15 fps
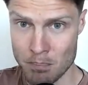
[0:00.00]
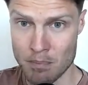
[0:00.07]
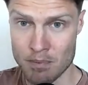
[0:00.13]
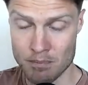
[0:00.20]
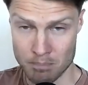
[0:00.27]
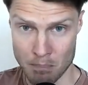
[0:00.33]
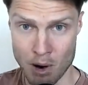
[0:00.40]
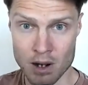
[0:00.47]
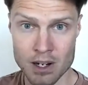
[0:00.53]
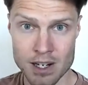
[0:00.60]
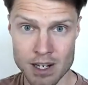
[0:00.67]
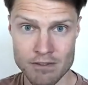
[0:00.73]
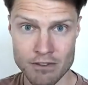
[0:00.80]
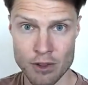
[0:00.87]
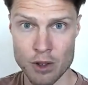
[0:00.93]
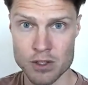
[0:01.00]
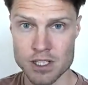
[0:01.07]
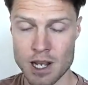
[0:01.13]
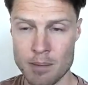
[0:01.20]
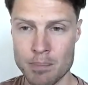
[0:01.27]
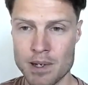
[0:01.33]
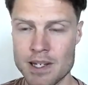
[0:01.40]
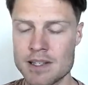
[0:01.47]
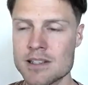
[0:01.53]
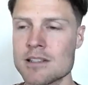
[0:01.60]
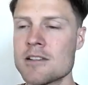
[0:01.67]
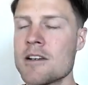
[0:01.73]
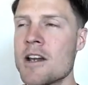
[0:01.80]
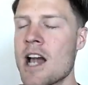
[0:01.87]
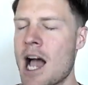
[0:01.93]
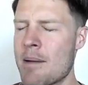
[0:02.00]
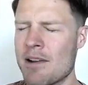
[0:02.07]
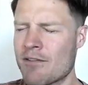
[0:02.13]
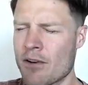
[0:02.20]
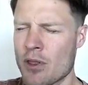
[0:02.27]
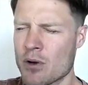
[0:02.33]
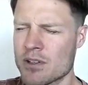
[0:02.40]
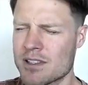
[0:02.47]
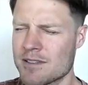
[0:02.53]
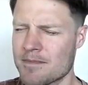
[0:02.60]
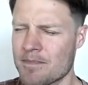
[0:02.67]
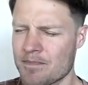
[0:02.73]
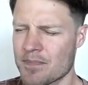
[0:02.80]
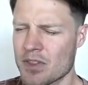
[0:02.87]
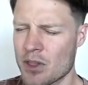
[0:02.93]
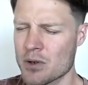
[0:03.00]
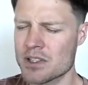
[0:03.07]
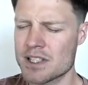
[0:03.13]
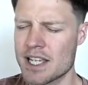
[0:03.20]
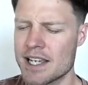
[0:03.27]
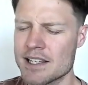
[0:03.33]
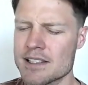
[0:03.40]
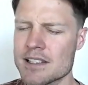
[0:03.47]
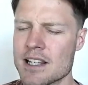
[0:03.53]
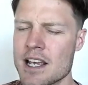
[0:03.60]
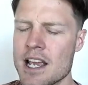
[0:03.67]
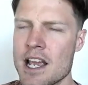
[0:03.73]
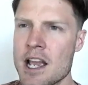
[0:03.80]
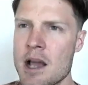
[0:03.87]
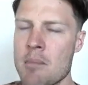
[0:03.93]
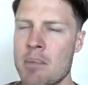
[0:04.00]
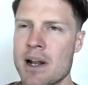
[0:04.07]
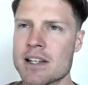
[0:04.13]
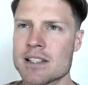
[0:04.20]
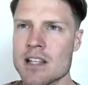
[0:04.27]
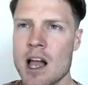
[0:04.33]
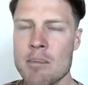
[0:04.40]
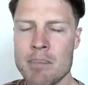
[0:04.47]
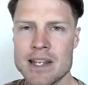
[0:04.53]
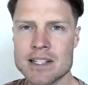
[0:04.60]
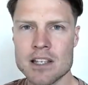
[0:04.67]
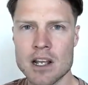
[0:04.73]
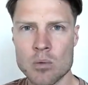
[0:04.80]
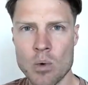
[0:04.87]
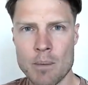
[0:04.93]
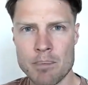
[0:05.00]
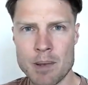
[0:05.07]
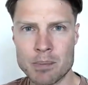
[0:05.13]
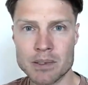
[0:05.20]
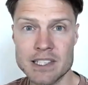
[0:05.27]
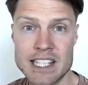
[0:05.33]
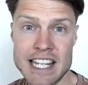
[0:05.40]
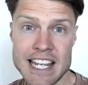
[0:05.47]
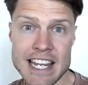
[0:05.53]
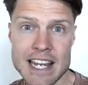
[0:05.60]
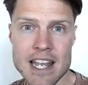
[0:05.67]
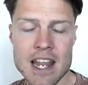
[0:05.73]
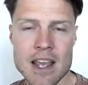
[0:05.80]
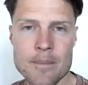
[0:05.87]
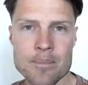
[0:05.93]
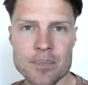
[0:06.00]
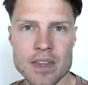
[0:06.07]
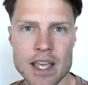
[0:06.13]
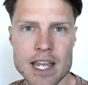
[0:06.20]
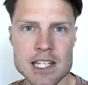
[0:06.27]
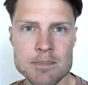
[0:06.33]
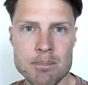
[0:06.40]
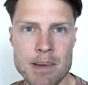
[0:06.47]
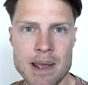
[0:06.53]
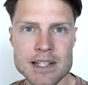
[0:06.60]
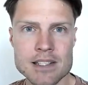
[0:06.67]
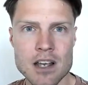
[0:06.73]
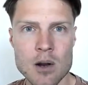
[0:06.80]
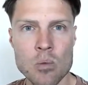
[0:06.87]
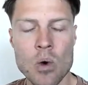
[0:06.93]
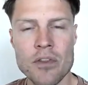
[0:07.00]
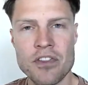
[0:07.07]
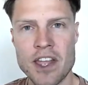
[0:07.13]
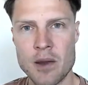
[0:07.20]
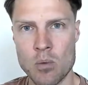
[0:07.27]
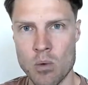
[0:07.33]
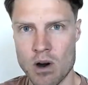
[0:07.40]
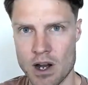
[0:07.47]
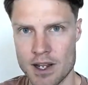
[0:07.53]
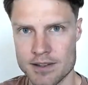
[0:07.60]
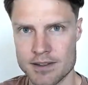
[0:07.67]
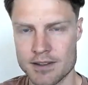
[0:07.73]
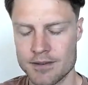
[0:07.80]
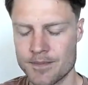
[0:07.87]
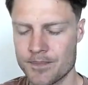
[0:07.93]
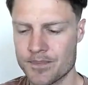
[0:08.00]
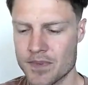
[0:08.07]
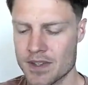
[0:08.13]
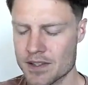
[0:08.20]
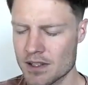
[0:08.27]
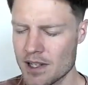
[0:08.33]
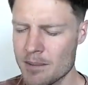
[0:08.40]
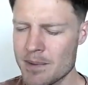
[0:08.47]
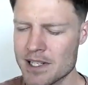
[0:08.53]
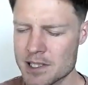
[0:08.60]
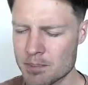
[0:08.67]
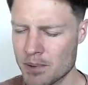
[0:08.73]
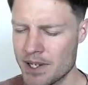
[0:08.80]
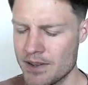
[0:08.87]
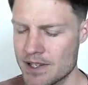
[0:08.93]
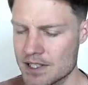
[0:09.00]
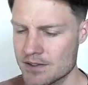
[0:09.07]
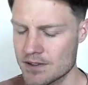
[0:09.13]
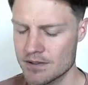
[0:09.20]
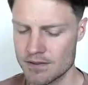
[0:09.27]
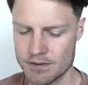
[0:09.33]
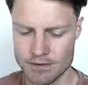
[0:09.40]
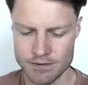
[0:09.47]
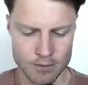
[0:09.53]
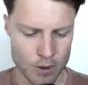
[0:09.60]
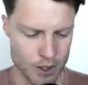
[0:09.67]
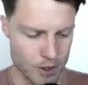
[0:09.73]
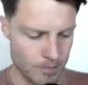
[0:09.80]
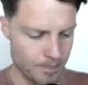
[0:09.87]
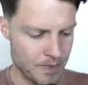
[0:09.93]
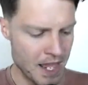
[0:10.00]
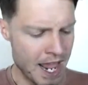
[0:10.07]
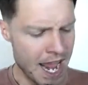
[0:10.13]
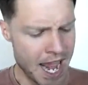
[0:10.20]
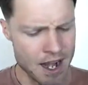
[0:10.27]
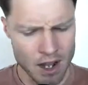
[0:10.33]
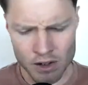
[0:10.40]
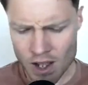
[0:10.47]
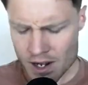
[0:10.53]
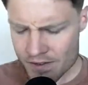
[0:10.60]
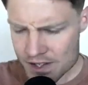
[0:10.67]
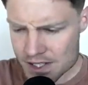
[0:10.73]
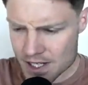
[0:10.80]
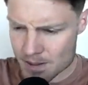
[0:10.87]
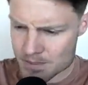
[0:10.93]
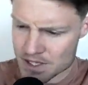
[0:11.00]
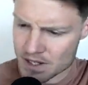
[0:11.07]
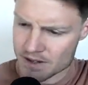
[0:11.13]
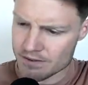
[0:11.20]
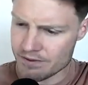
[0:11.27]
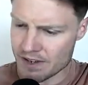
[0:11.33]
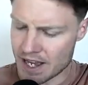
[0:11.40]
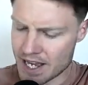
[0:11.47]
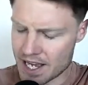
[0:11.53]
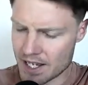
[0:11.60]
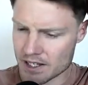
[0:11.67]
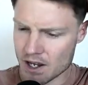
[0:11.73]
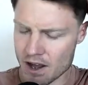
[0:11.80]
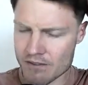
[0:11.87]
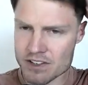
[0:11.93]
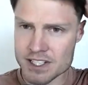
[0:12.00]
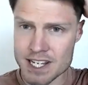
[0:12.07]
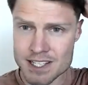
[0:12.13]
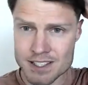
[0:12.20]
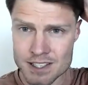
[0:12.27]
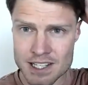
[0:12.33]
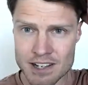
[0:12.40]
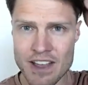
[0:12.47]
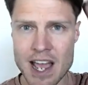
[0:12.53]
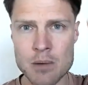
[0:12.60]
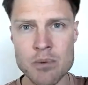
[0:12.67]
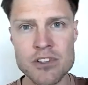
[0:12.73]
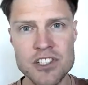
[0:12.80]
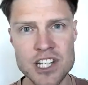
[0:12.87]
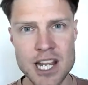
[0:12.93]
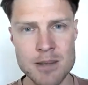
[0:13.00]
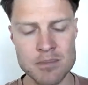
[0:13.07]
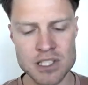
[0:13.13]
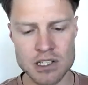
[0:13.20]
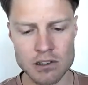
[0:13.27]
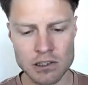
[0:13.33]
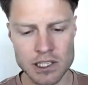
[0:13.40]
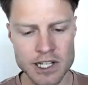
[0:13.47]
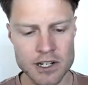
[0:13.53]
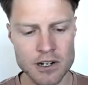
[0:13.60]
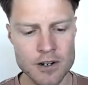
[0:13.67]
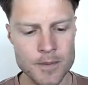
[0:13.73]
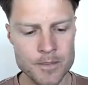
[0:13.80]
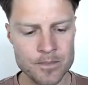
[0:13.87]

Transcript: marketed for those companies. I mean, for those things, but it's not based on what people need. It's based on what they want. So let me explain this for you. And a lot of this comes out of conversations I've had with James Clear,